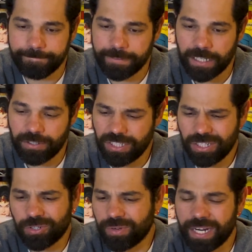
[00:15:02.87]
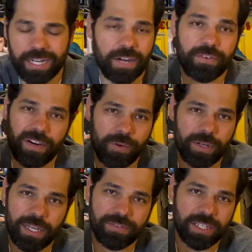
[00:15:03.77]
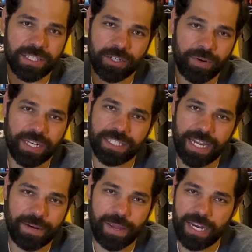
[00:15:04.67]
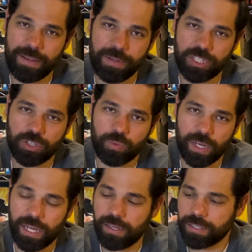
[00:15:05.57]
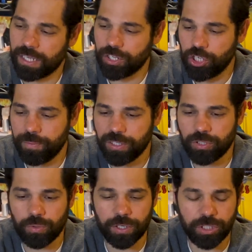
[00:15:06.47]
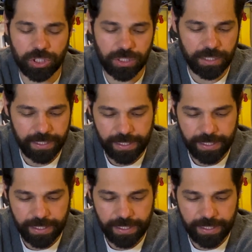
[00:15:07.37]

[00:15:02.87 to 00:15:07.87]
You know, just a great cover. Everyone loves it. It's a great Sandman image as well. You got Human Torch,